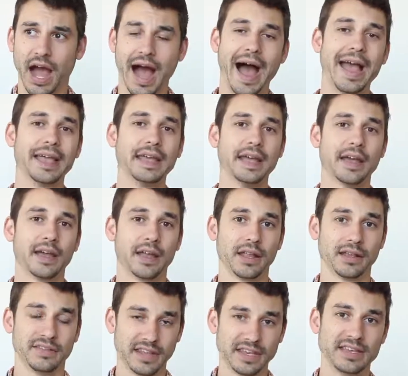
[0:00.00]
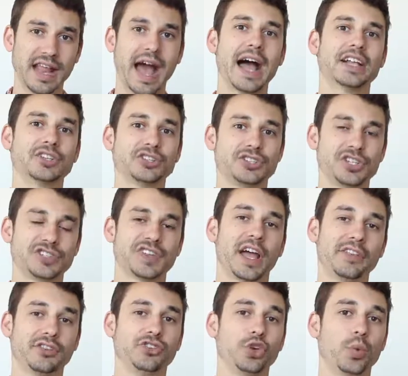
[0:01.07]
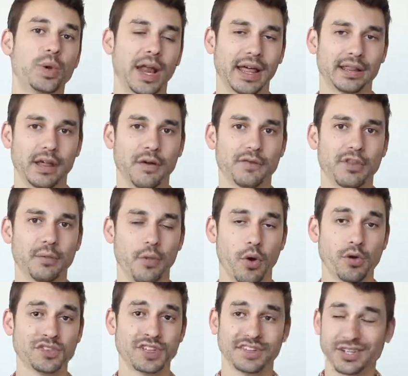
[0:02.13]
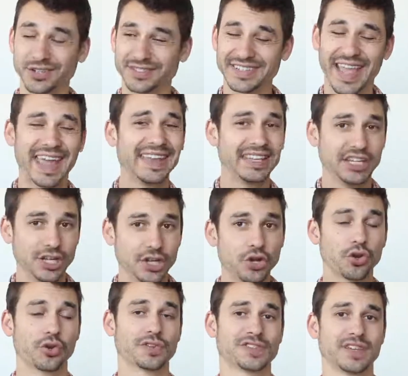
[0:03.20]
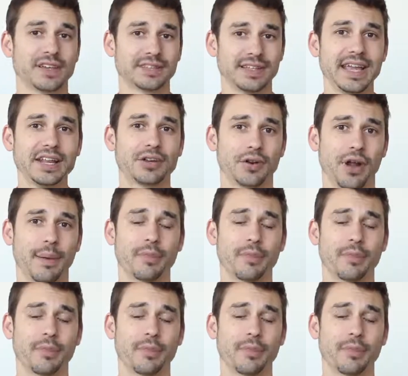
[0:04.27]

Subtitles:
I did not decide to do what I love the most until 10 years later.